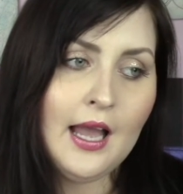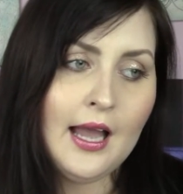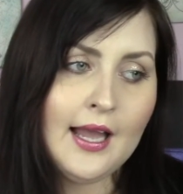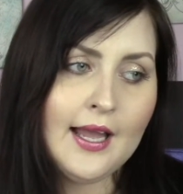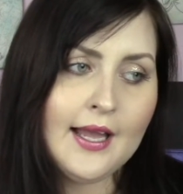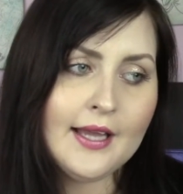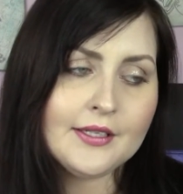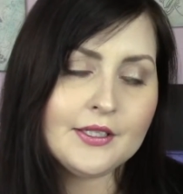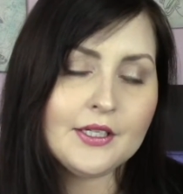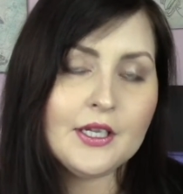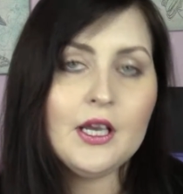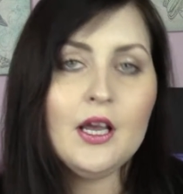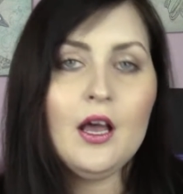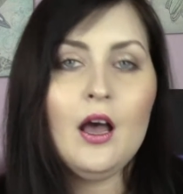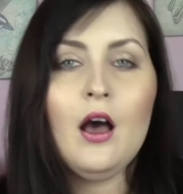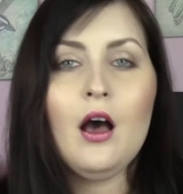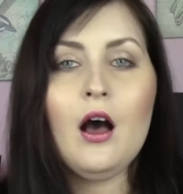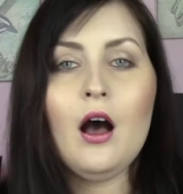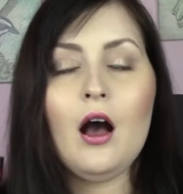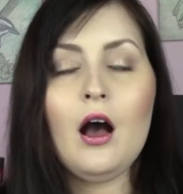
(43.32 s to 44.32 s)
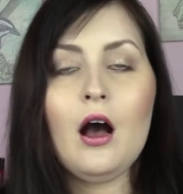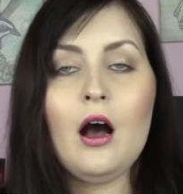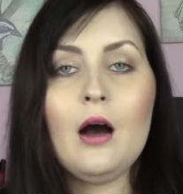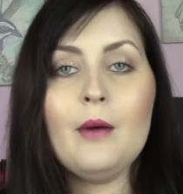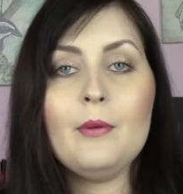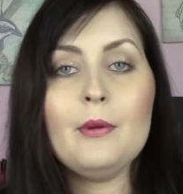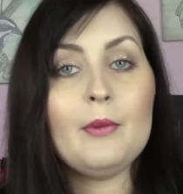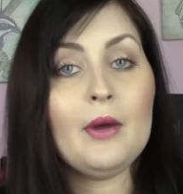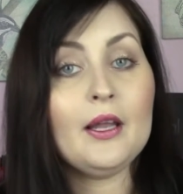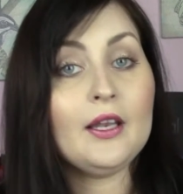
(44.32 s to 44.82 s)
And
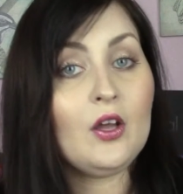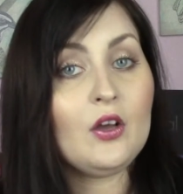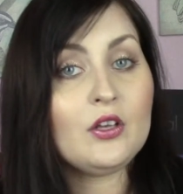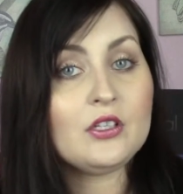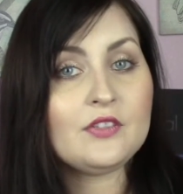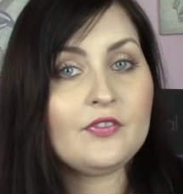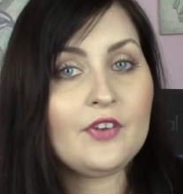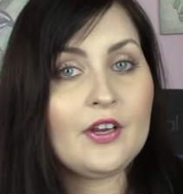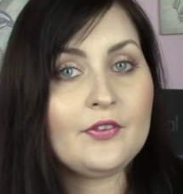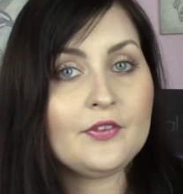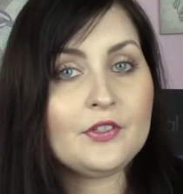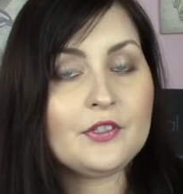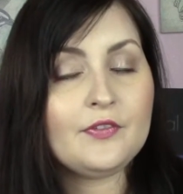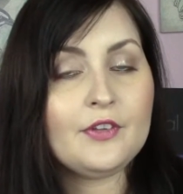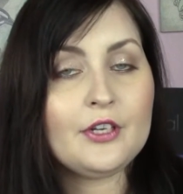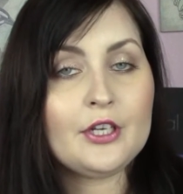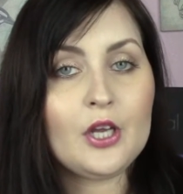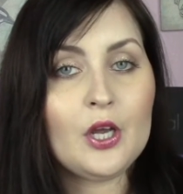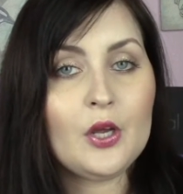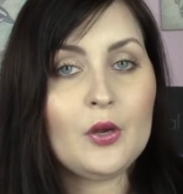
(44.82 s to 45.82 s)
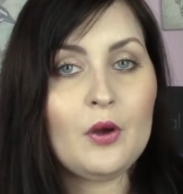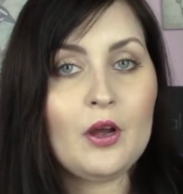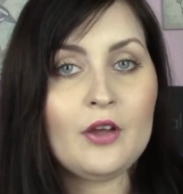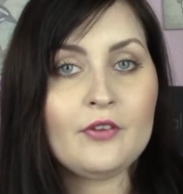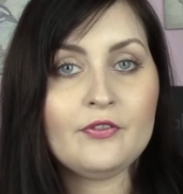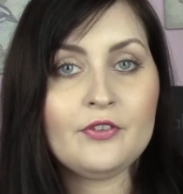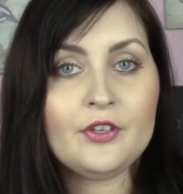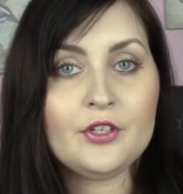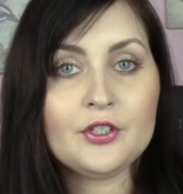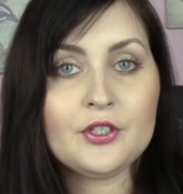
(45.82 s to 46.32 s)
in my last favourites video, I
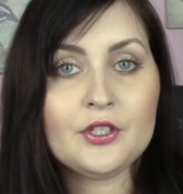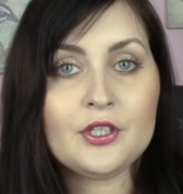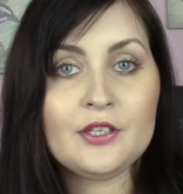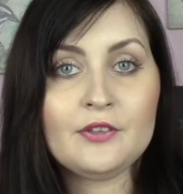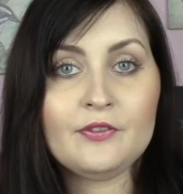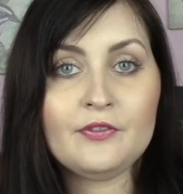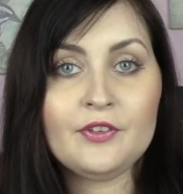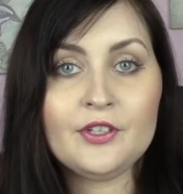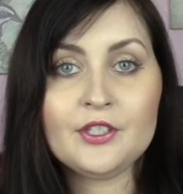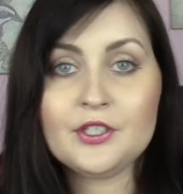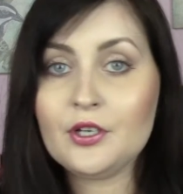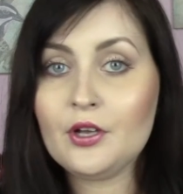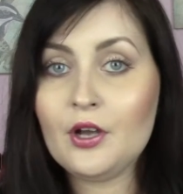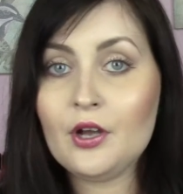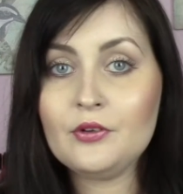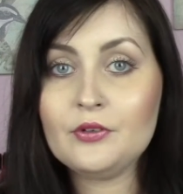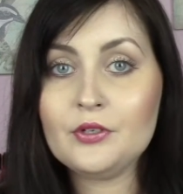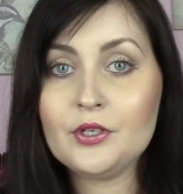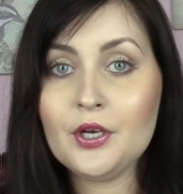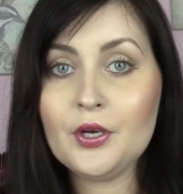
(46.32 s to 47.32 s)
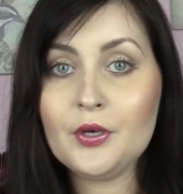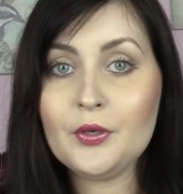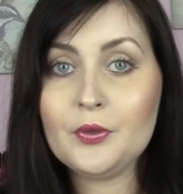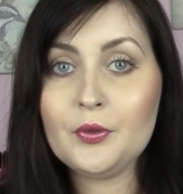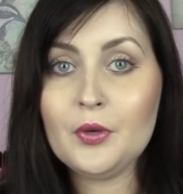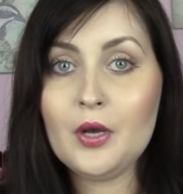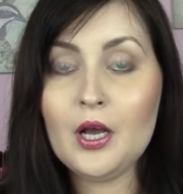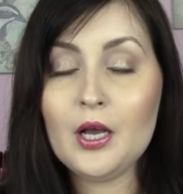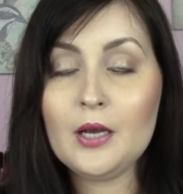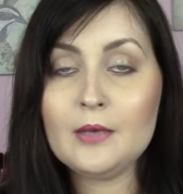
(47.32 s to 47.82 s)
featured the Vita
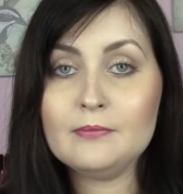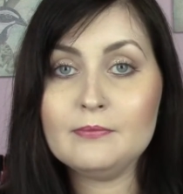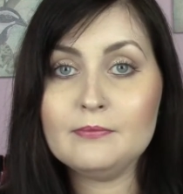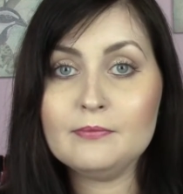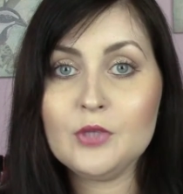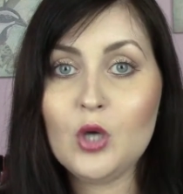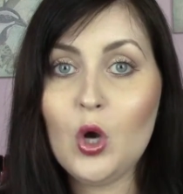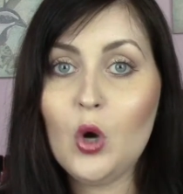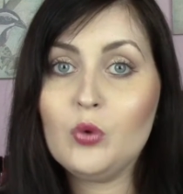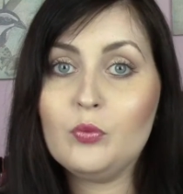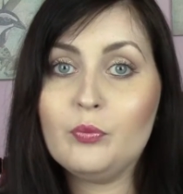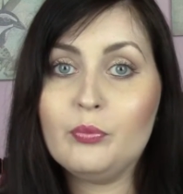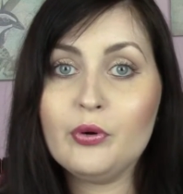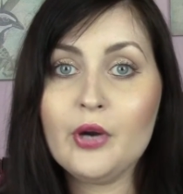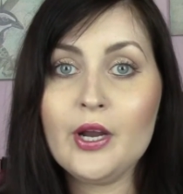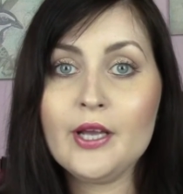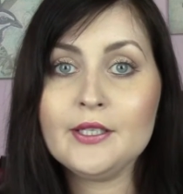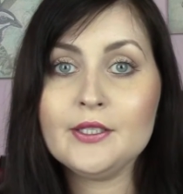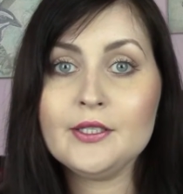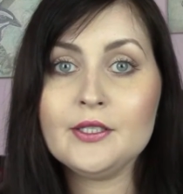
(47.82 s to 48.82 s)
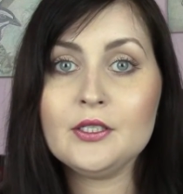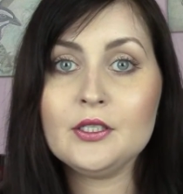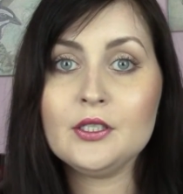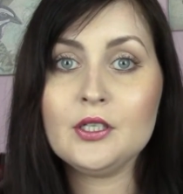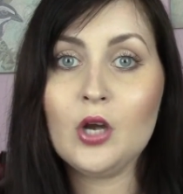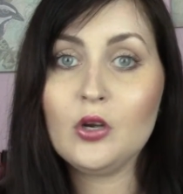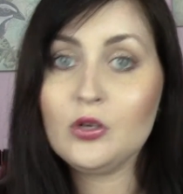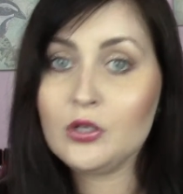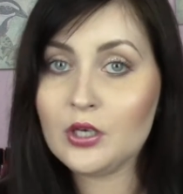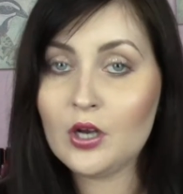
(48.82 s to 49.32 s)
Coco cold pressed
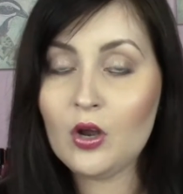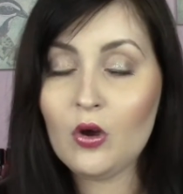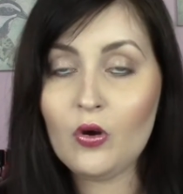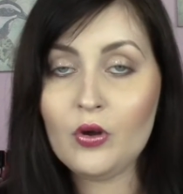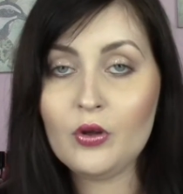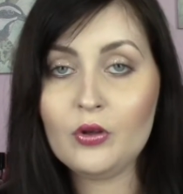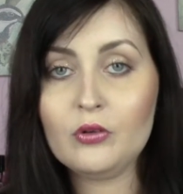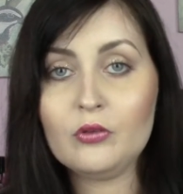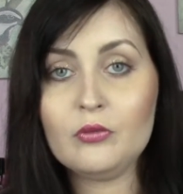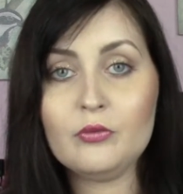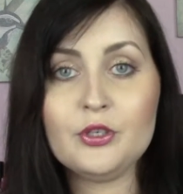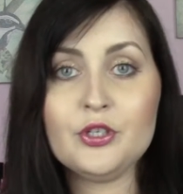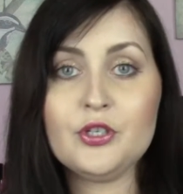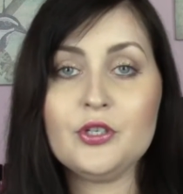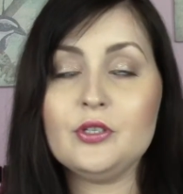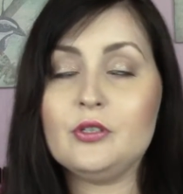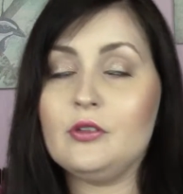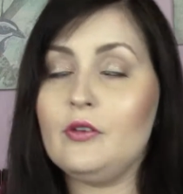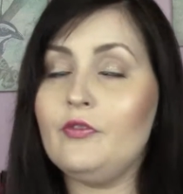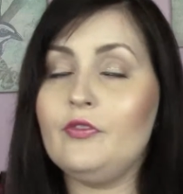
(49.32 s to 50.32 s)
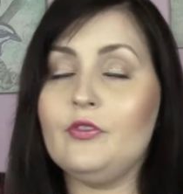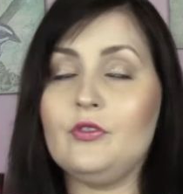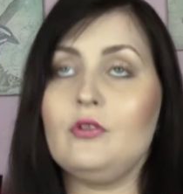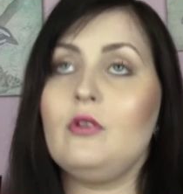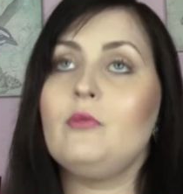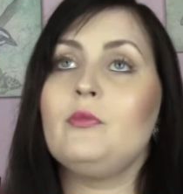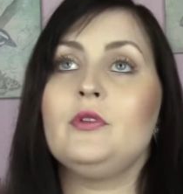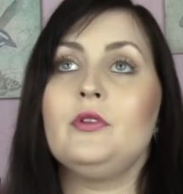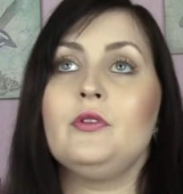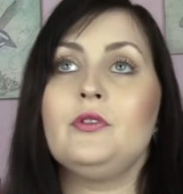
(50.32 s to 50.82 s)
coconut oil, which is
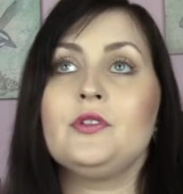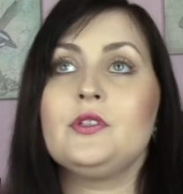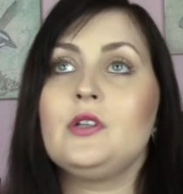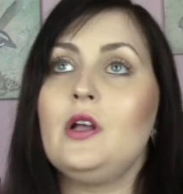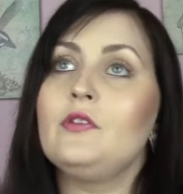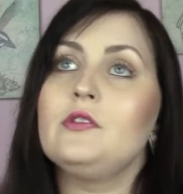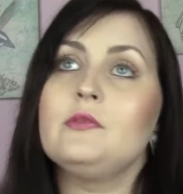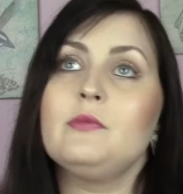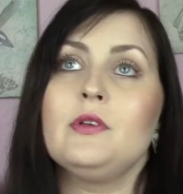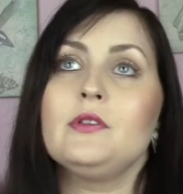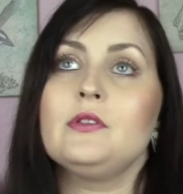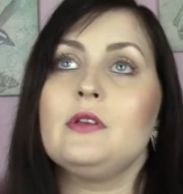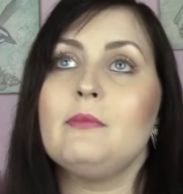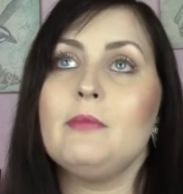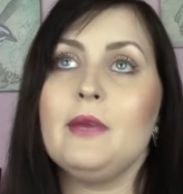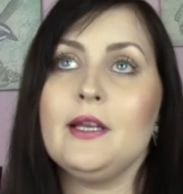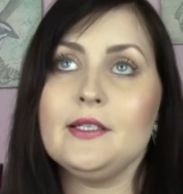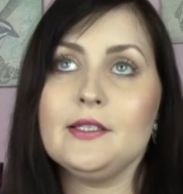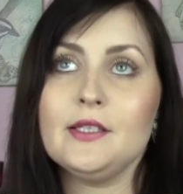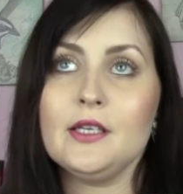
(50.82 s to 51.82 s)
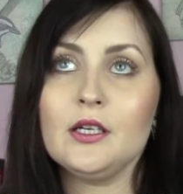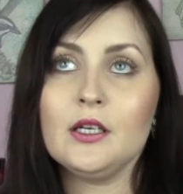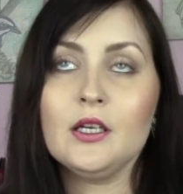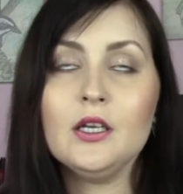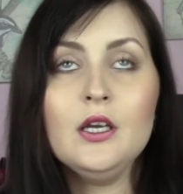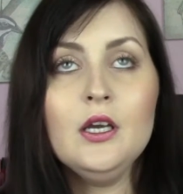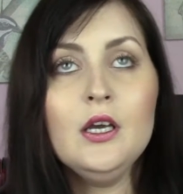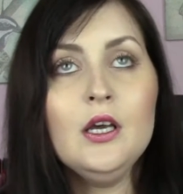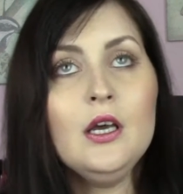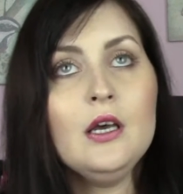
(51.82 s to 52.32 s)
phenomenal. The stuff smells amazing.
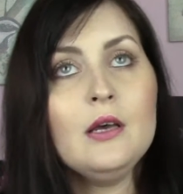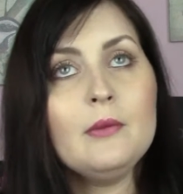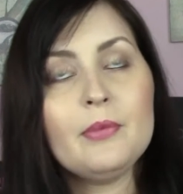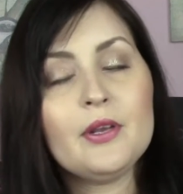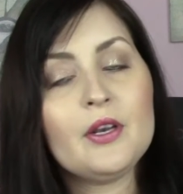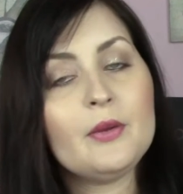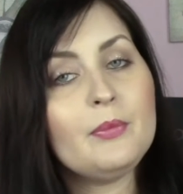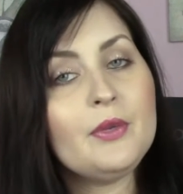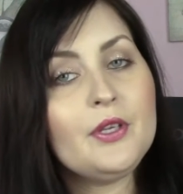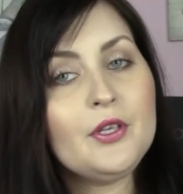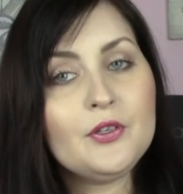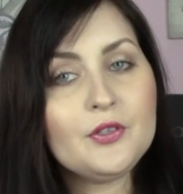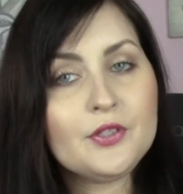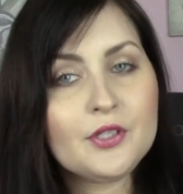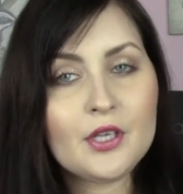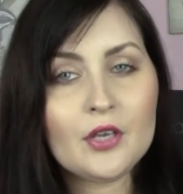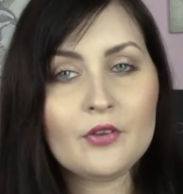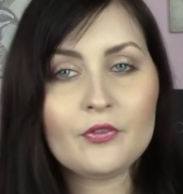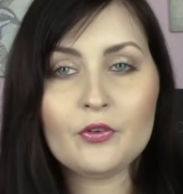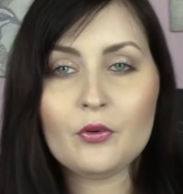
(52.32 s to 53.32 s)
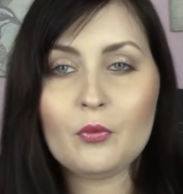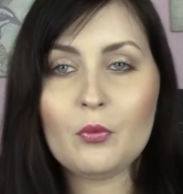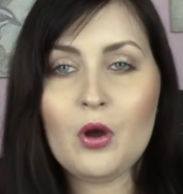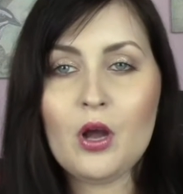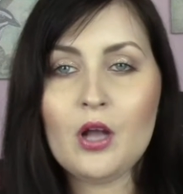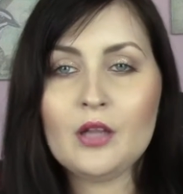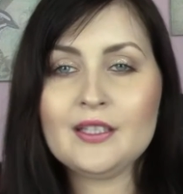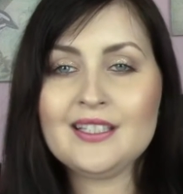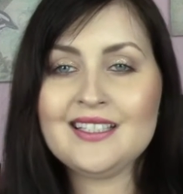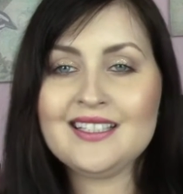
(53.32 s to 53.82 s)
But I've been using it for a
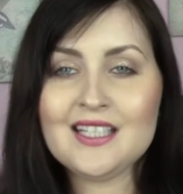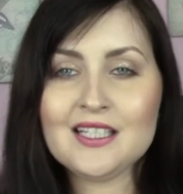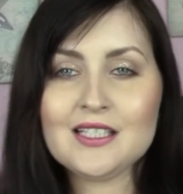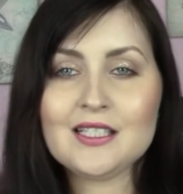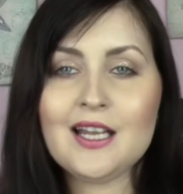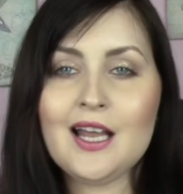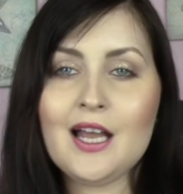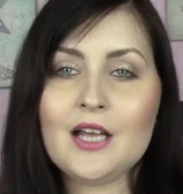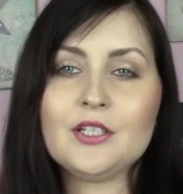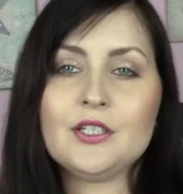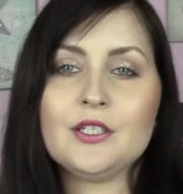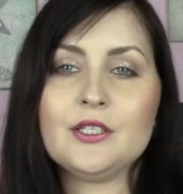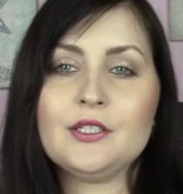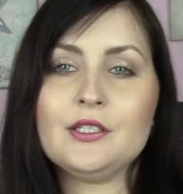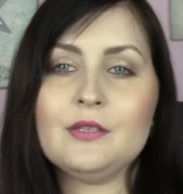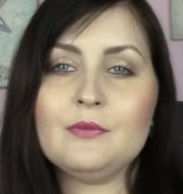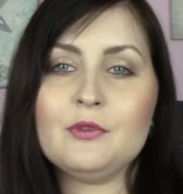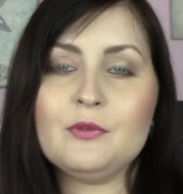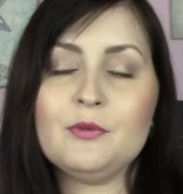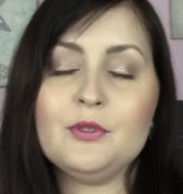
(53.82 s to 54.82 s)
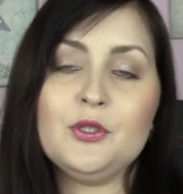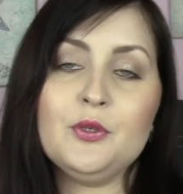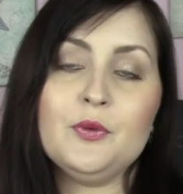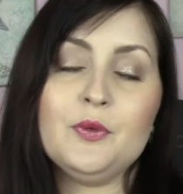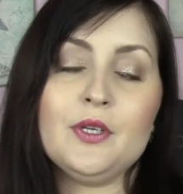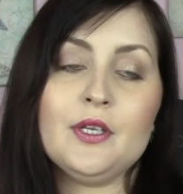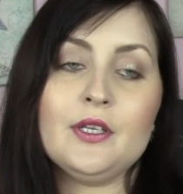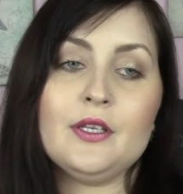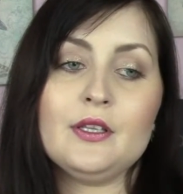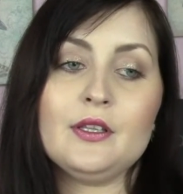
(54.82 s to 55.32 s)
while and it doesn't actually seem to be
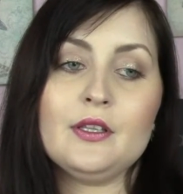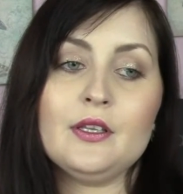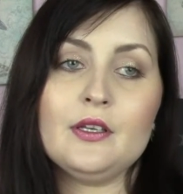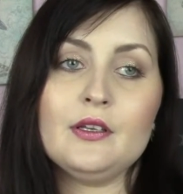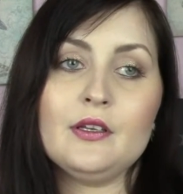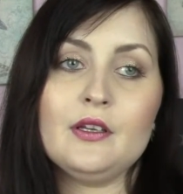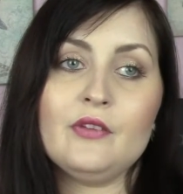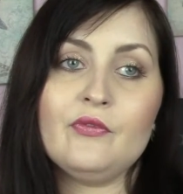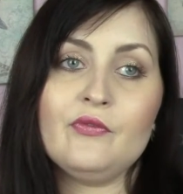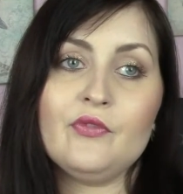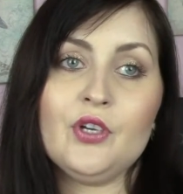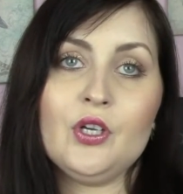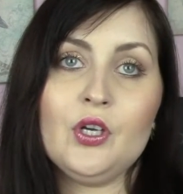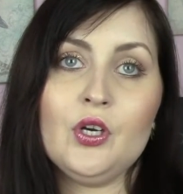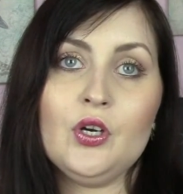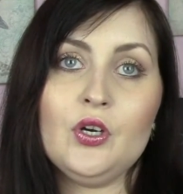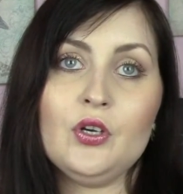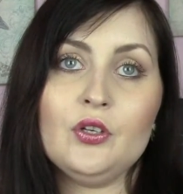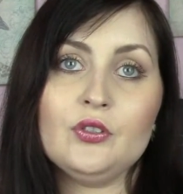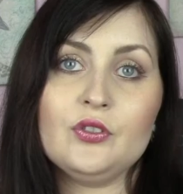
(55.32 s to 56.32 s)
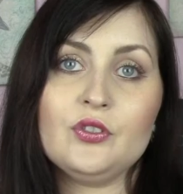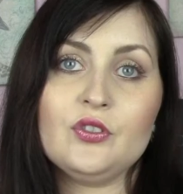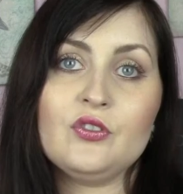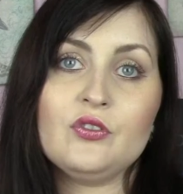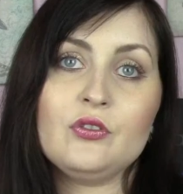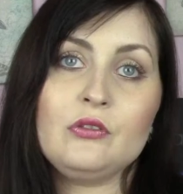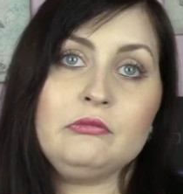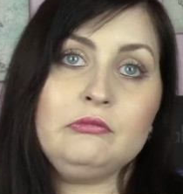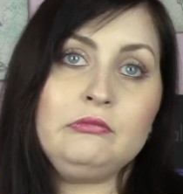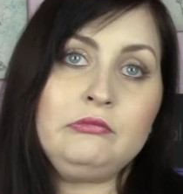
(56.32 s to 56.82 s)
doing anything in
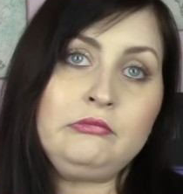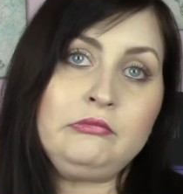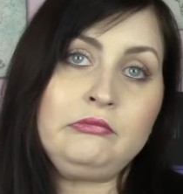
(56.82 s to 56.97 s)
regards